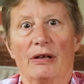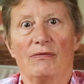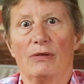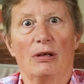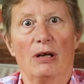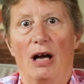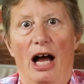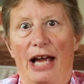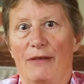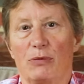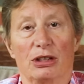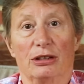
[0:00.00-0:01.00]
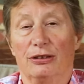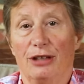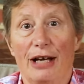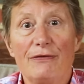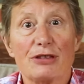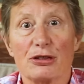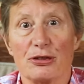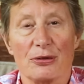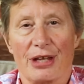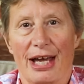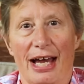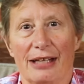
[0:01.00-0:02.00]
oh, I would love to do
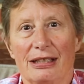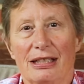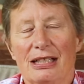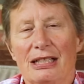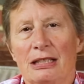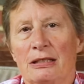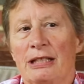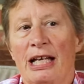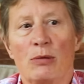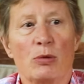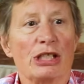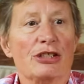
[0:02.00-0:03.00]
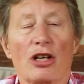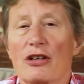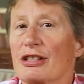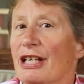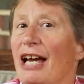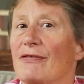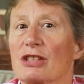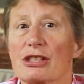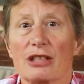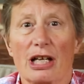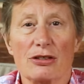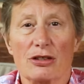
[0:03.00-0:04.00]
that. And we started to have
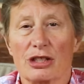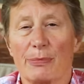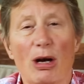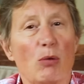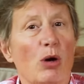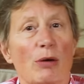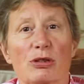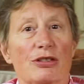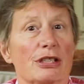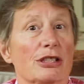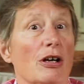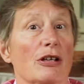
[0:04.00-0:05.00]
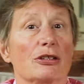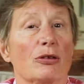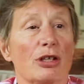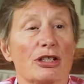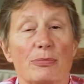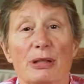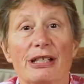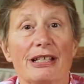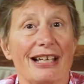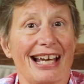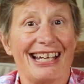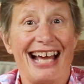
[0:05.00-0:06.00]
discussions about what was this garden going to
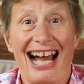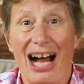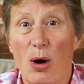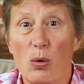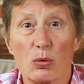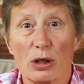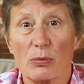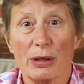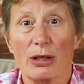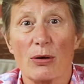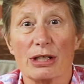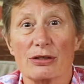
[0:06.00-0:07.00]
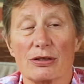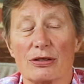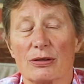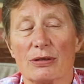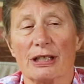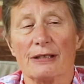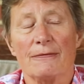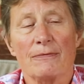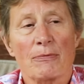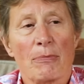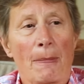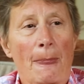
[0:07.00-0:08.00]
be and how were we going to do it.
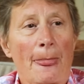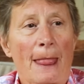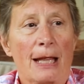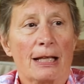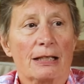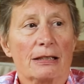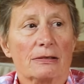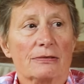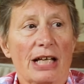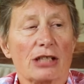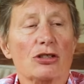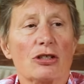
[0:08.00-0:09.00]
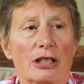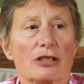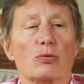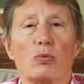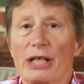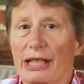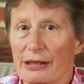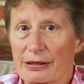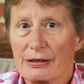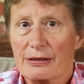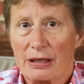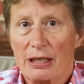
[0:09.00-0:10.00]
That took us
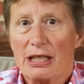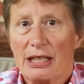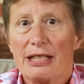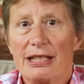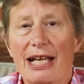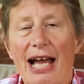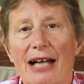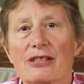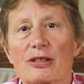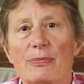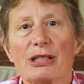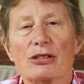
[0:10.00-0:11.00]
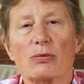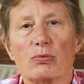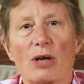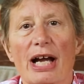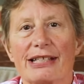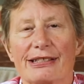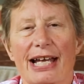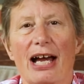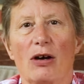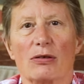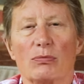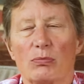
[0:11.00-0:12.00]
weeks. He asked me to write
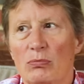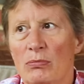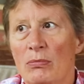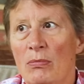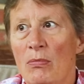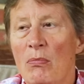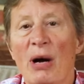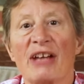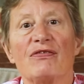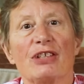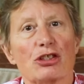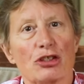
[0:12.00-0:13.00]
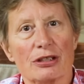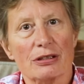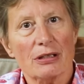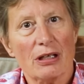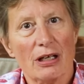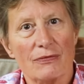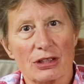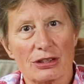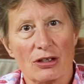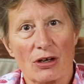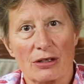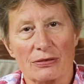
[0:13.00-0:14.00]
down my vision of
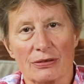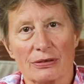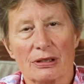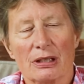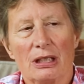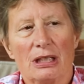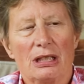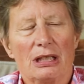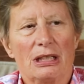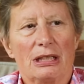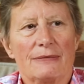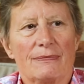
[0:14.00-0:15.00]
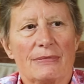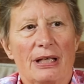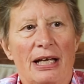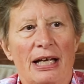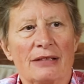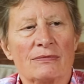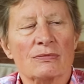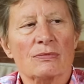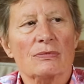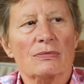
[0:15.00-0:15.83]
this garden. And